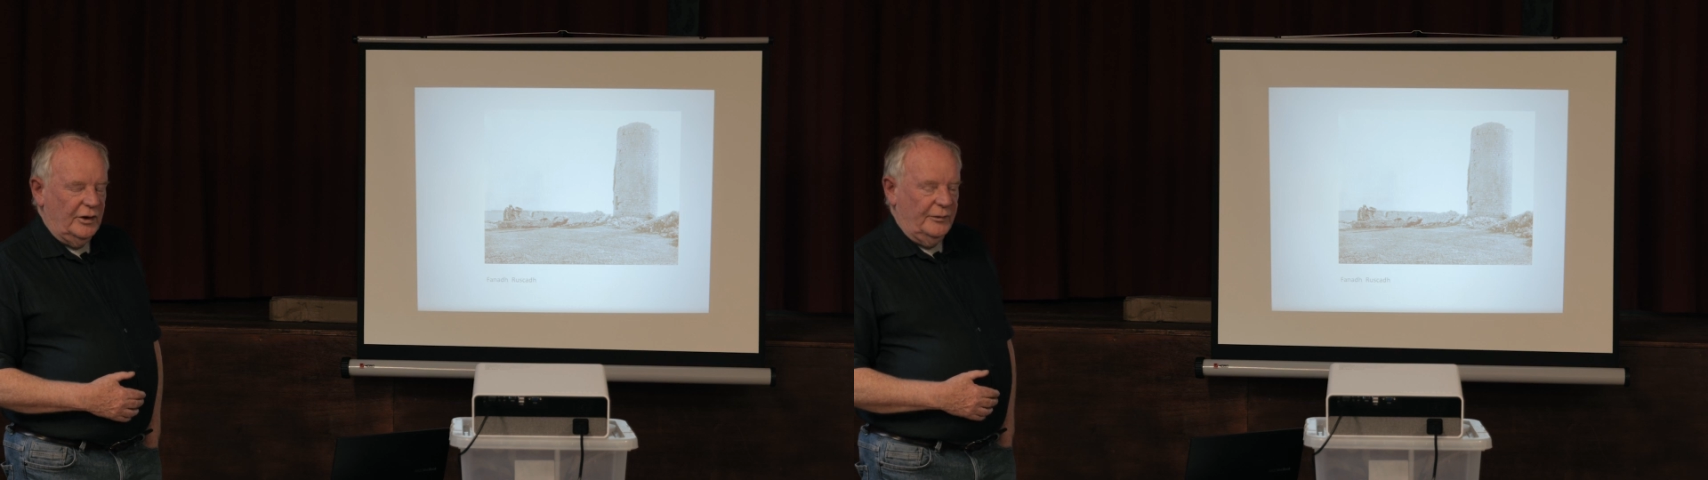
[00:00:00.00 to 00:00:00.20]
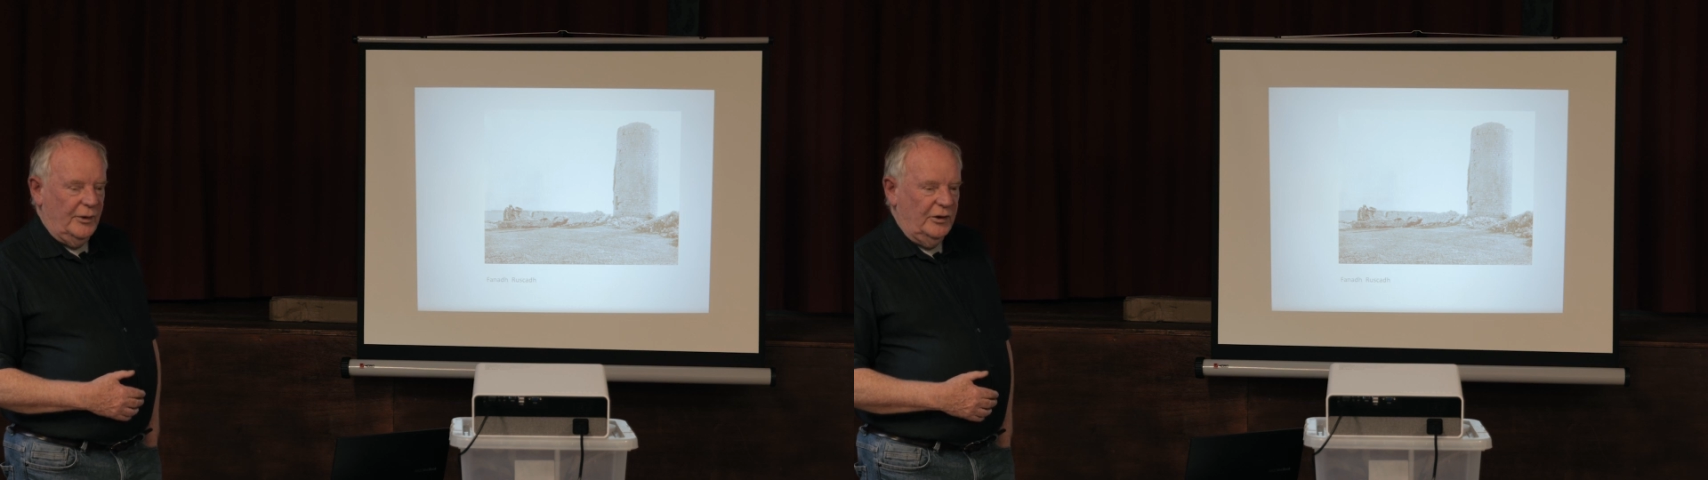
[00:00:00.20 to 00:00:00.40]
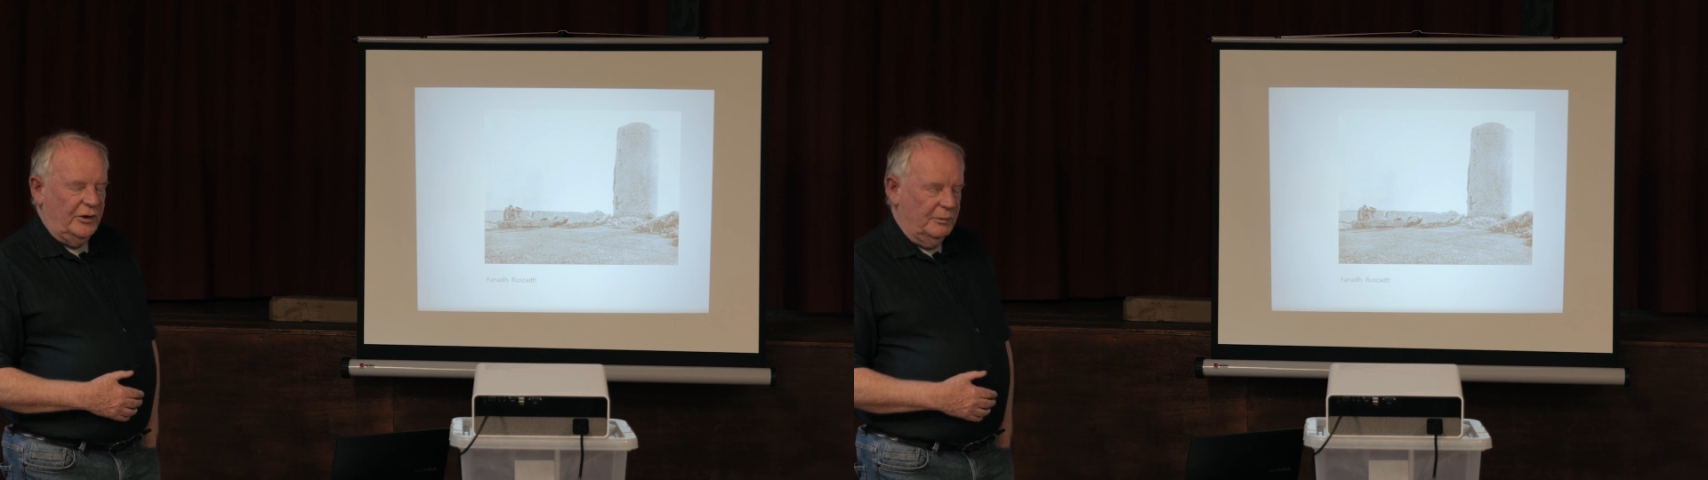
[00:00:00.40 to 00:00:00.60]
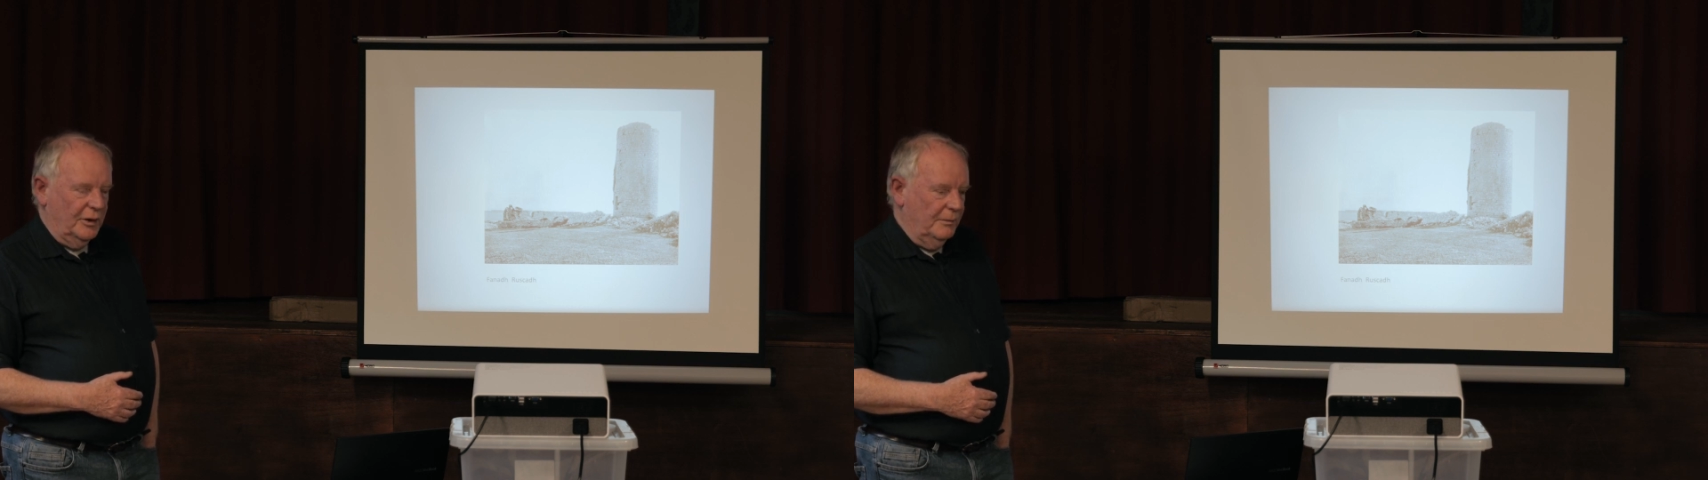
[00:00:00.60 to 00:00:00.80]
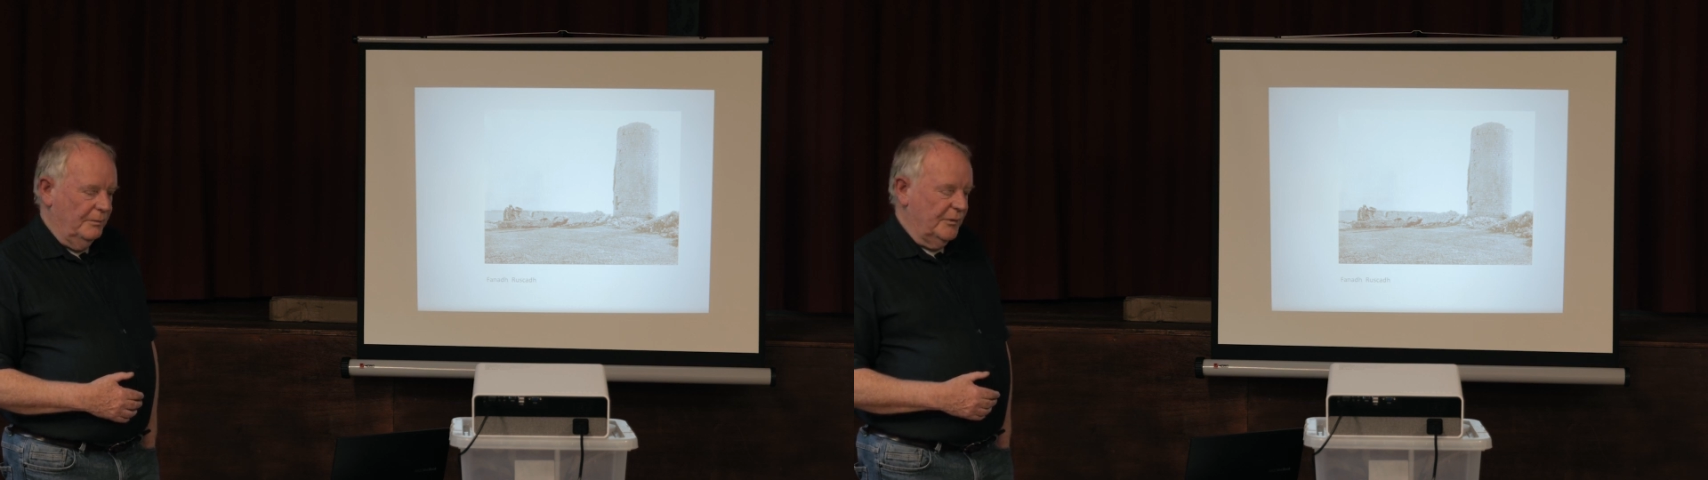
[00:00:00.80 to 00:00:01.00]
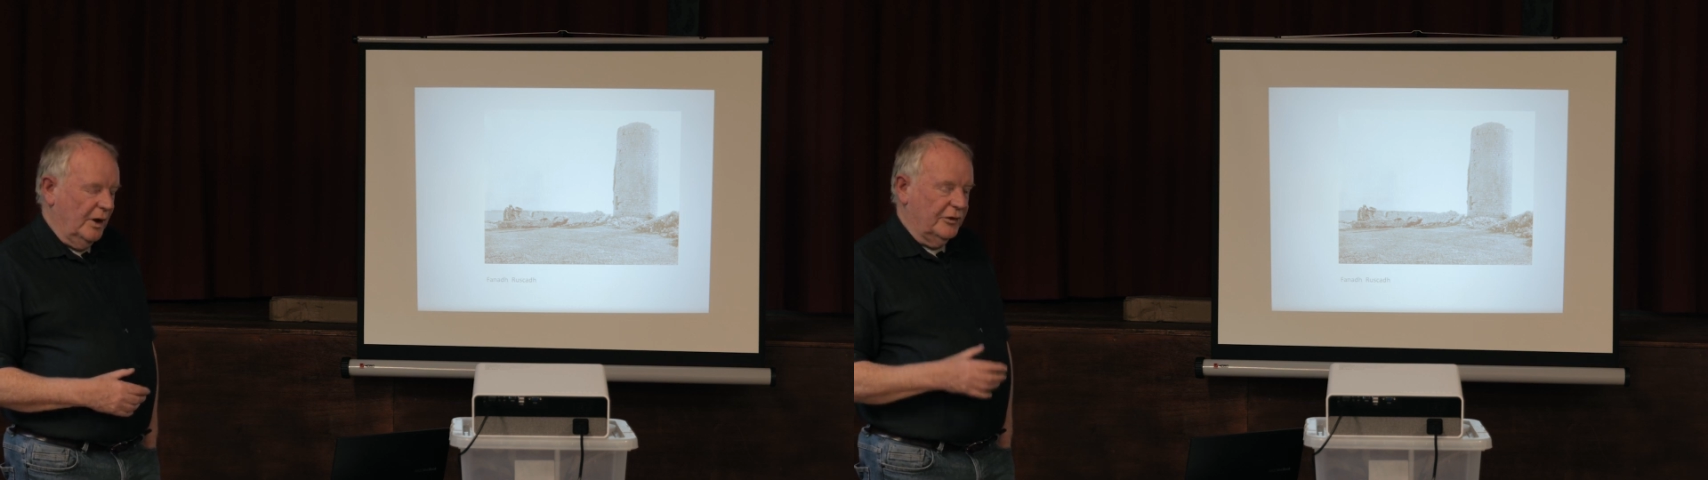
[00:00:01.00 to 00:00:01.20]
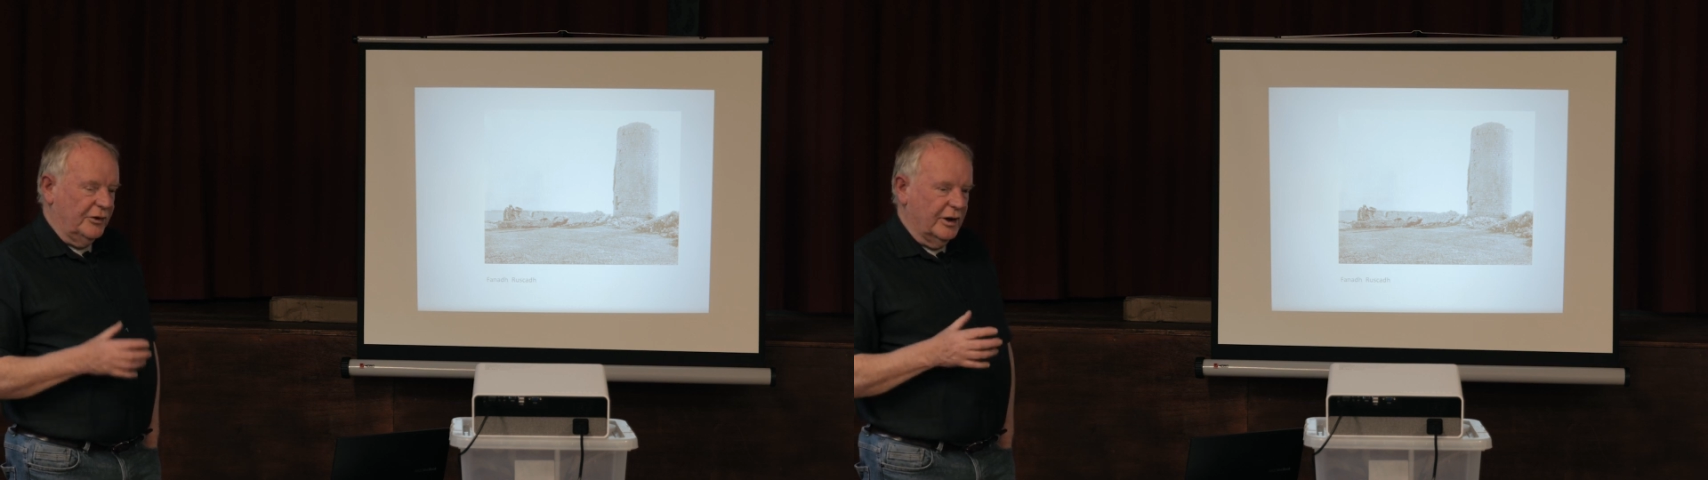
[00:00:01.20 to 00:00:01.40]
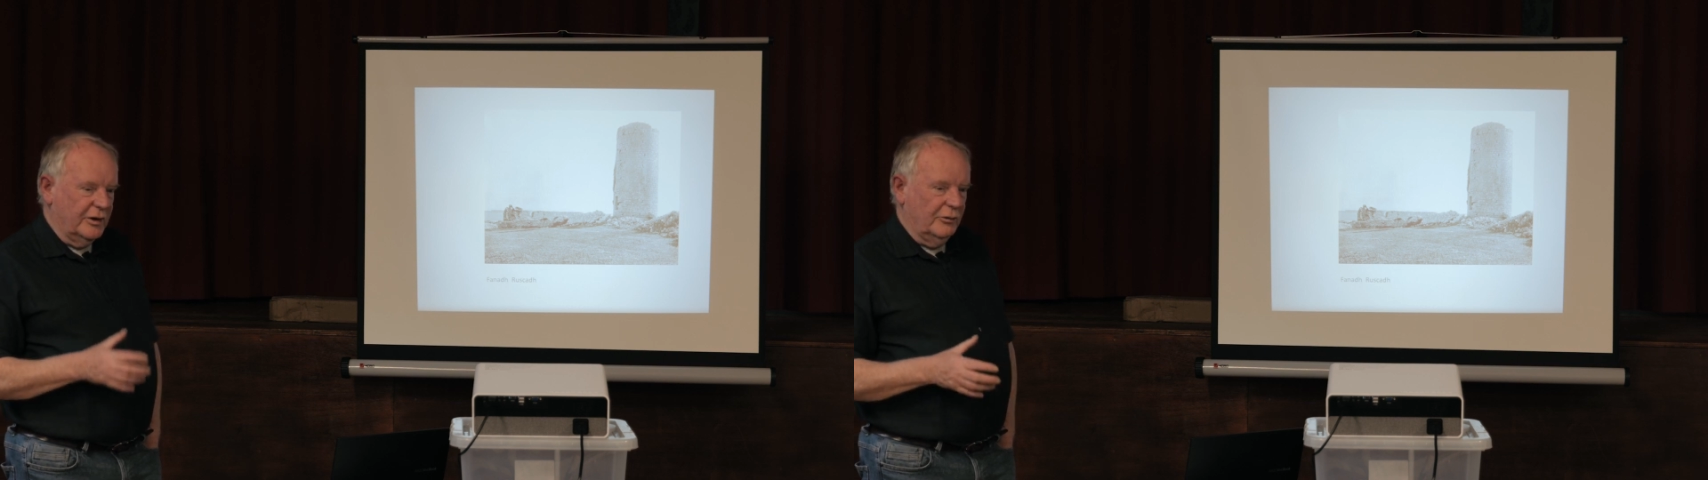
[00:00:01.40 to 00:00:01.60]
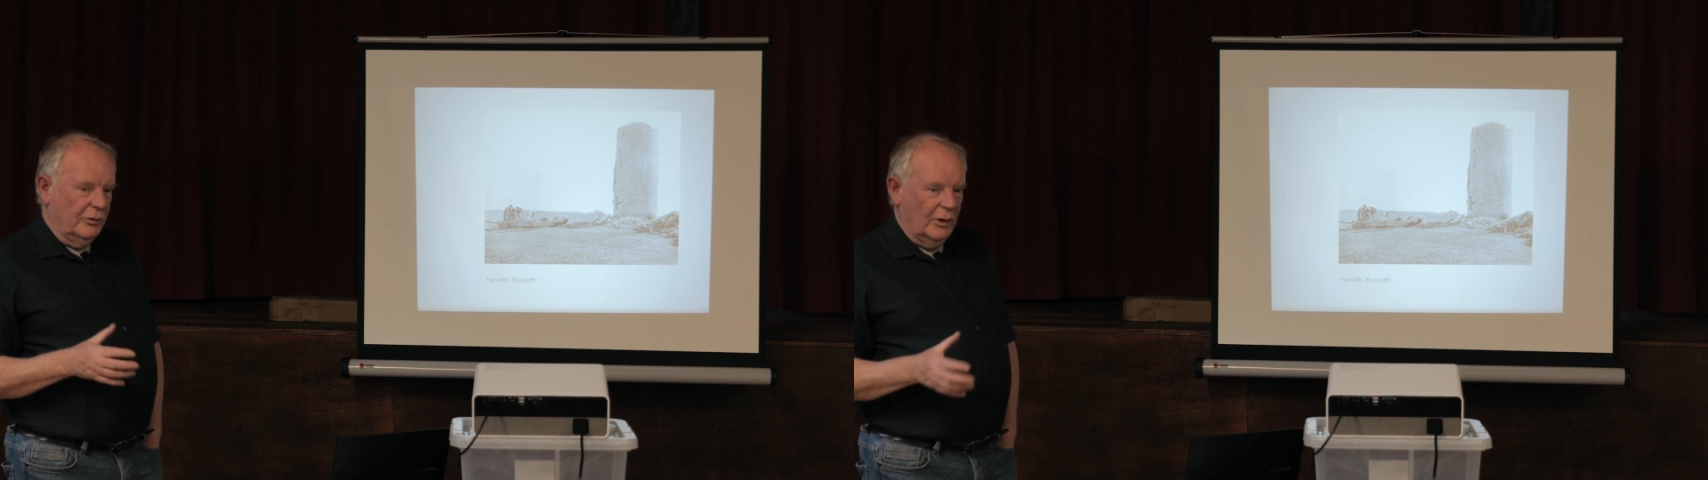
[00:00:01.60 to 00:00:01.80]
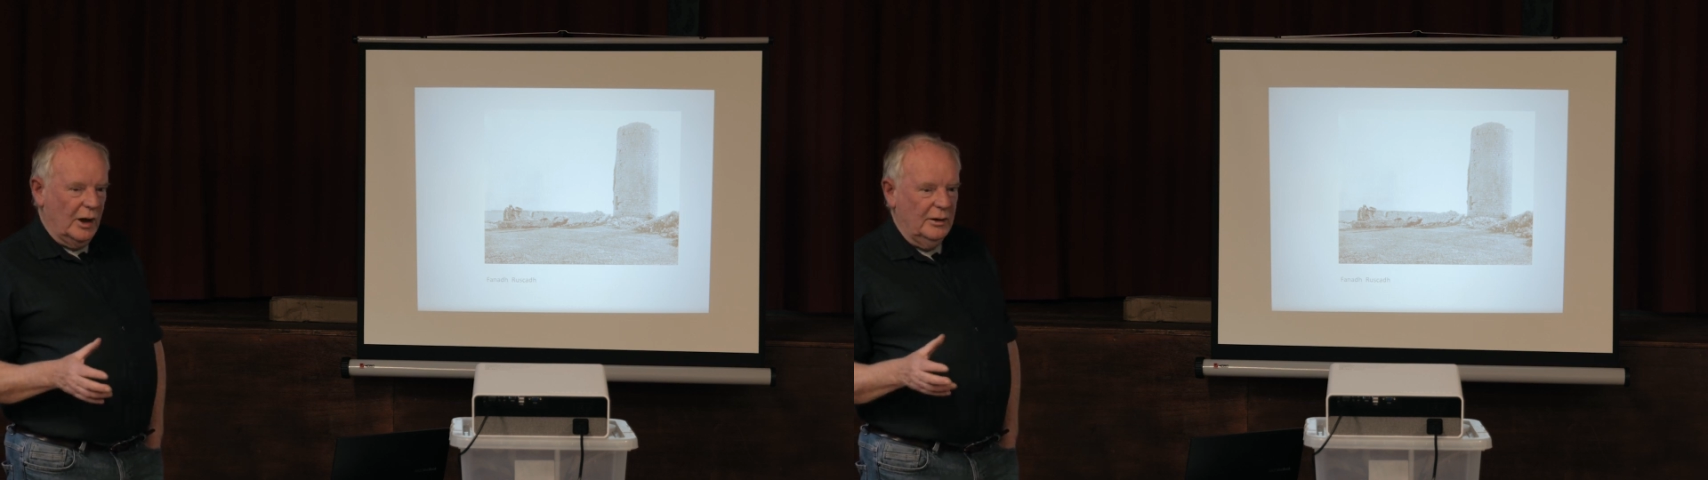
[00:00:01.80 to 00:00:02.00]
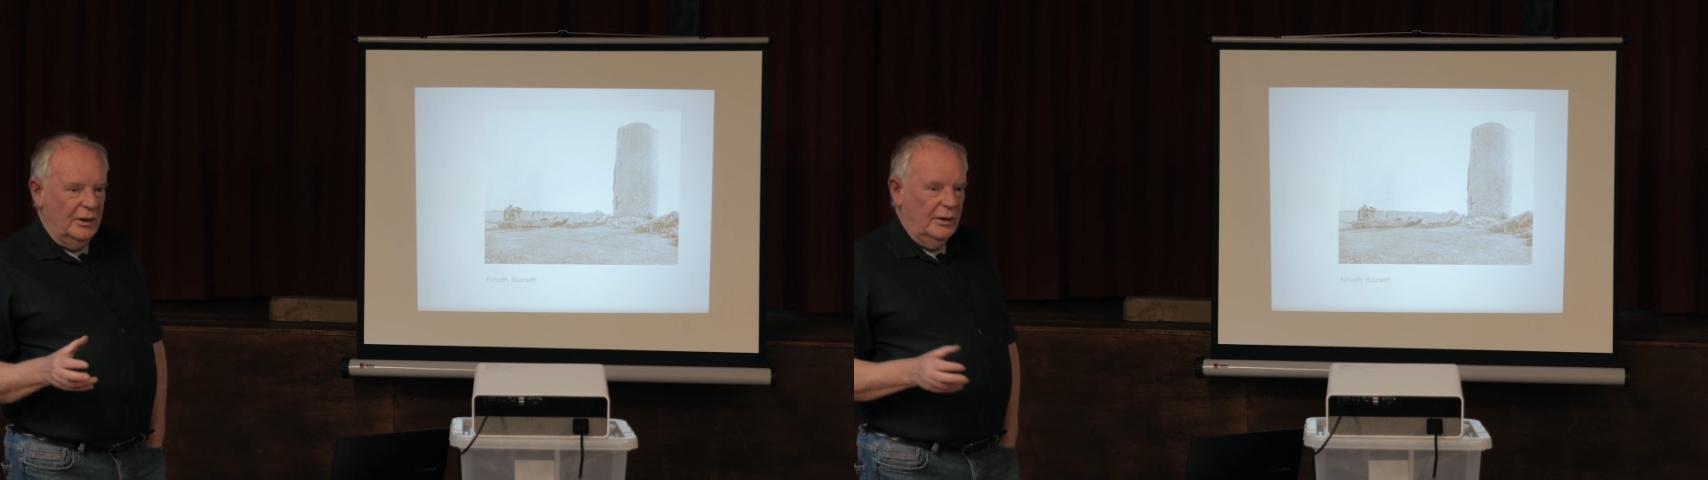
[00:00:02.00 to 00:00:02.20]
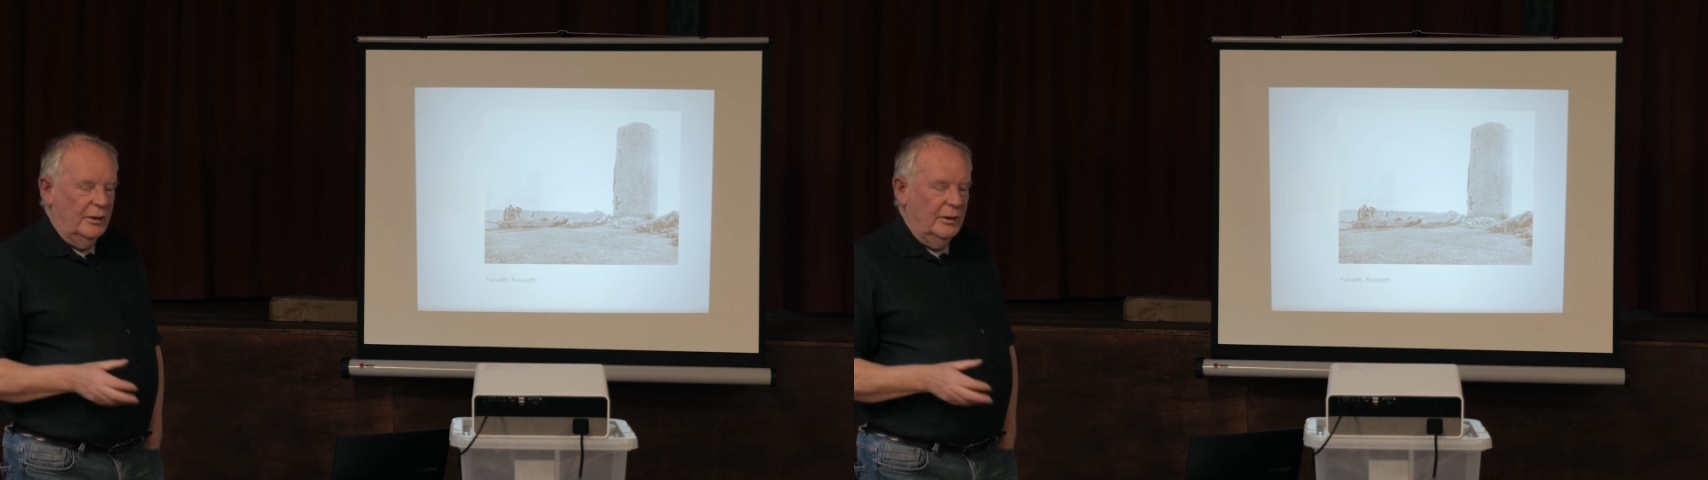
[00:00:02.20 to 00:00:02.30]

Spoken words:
is very simple. It's Dick Rua,